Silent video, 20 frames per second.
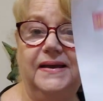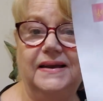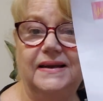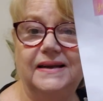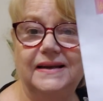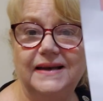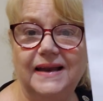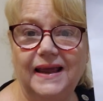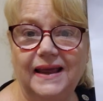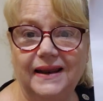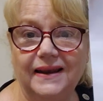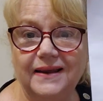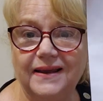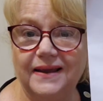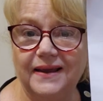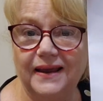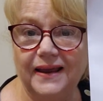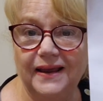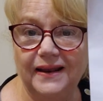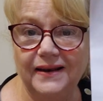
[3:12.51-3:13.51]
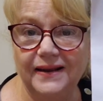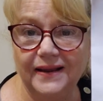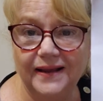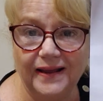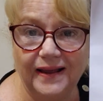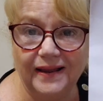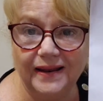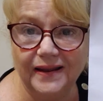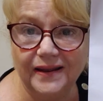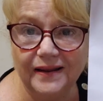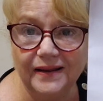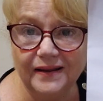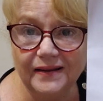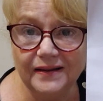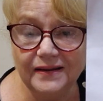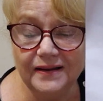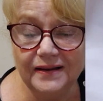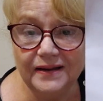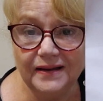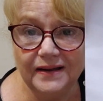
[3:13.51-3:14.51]
it in any color
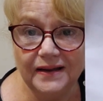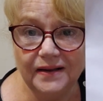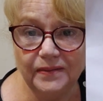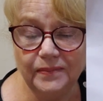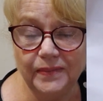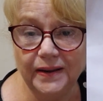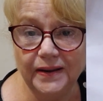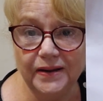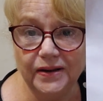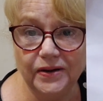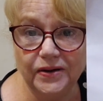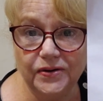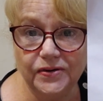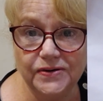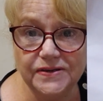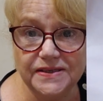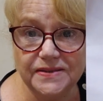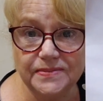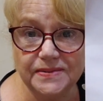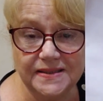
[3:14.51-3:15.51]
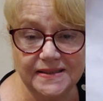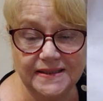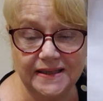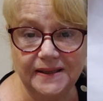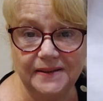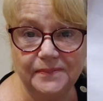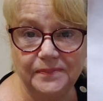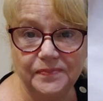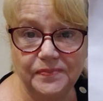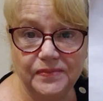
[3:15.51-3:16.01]
and make it Christmassy.